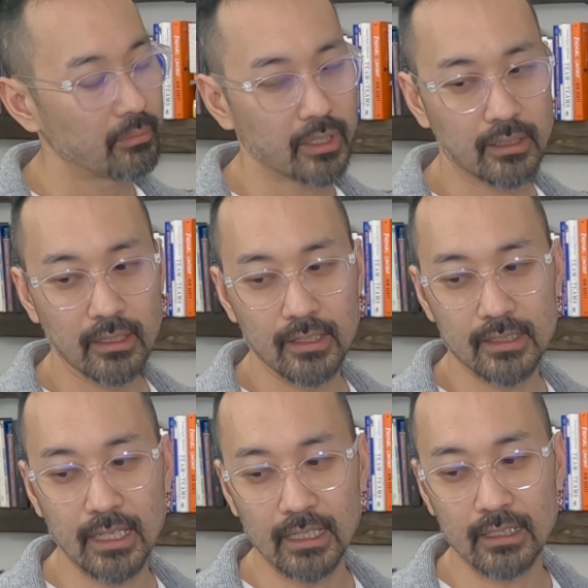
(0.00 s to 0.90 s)
But
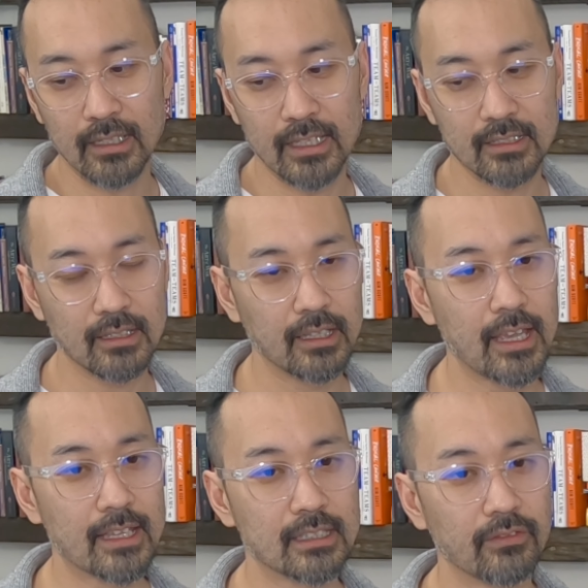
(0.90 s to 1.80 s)
this Getting to
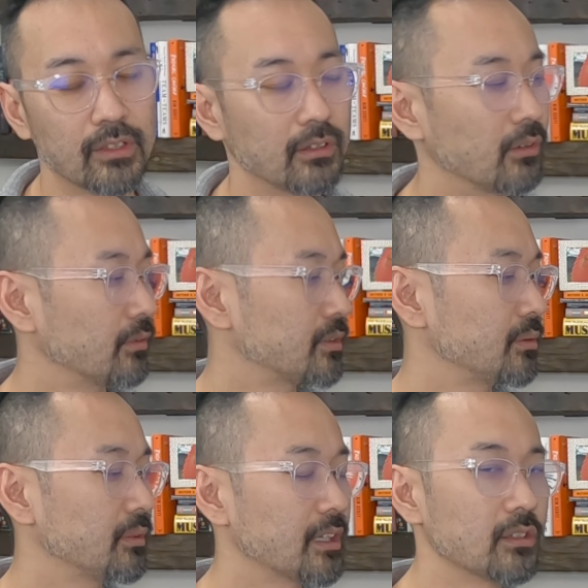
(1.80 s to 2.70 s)
Yes, if you go
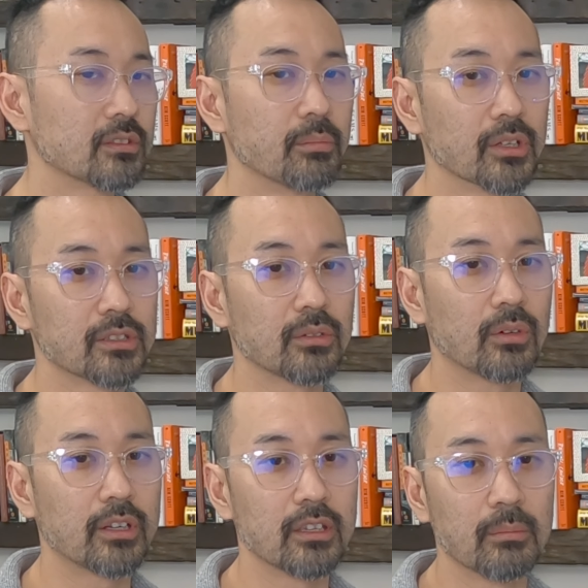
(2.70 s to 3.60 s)
to a used
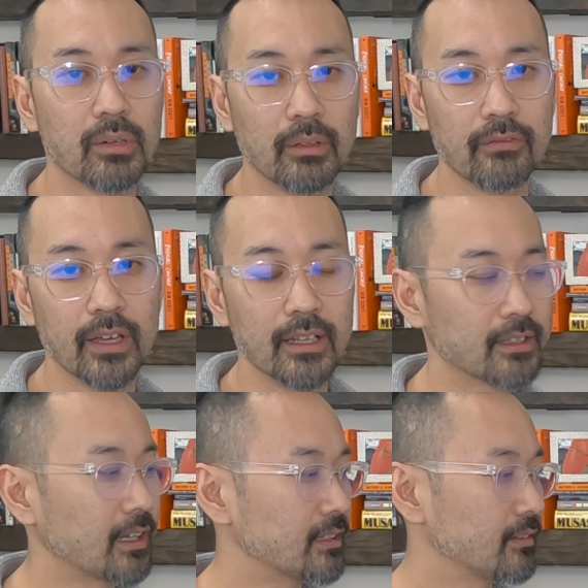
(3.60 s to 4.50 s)
bookstore, you could probably
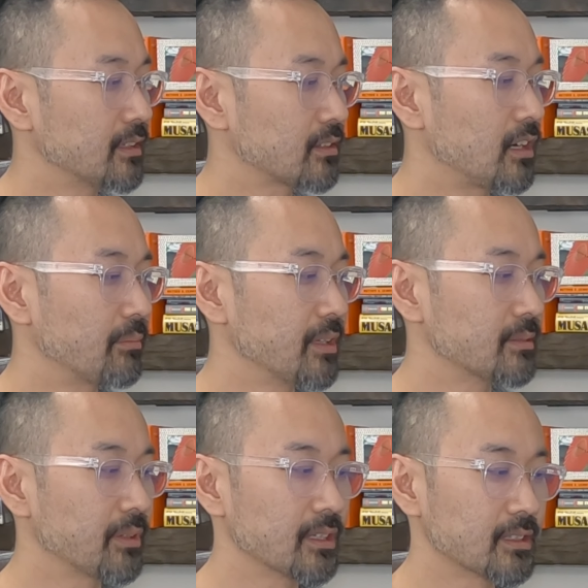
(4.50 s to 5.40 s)
find tons of these
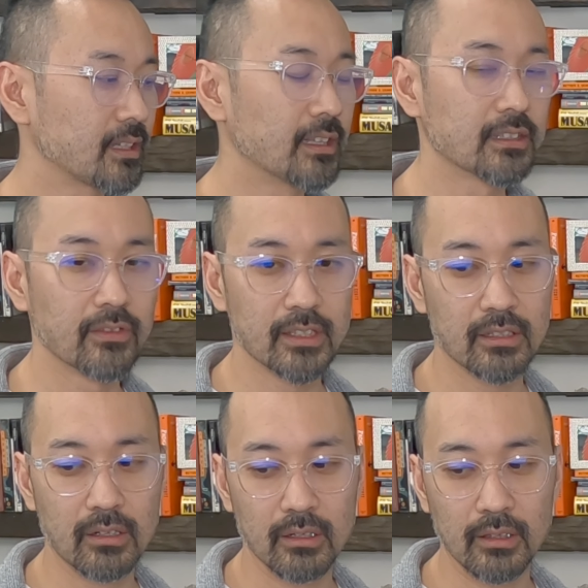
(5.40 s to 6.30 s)
copies, because tons of
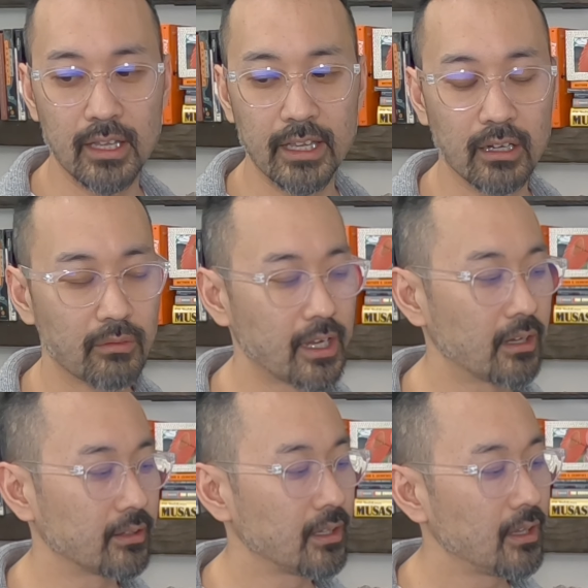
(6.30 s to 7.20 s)
these are lying
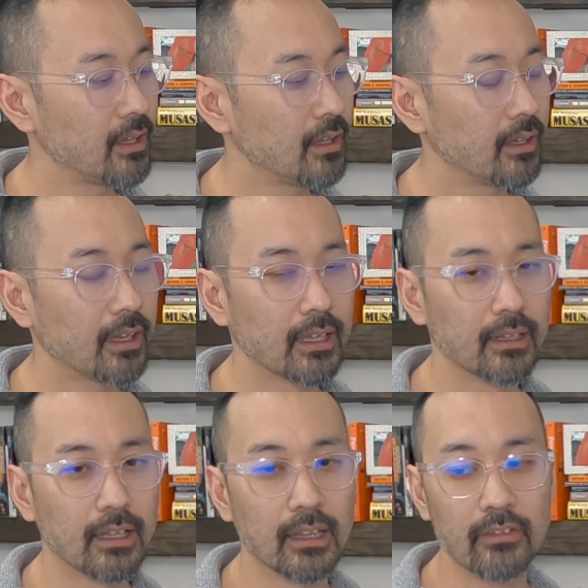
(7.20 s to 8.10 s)
around.
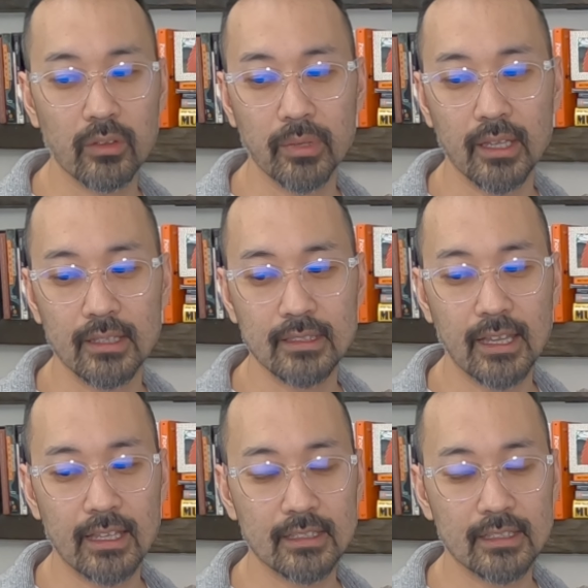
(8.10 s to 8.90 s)
And I love it because it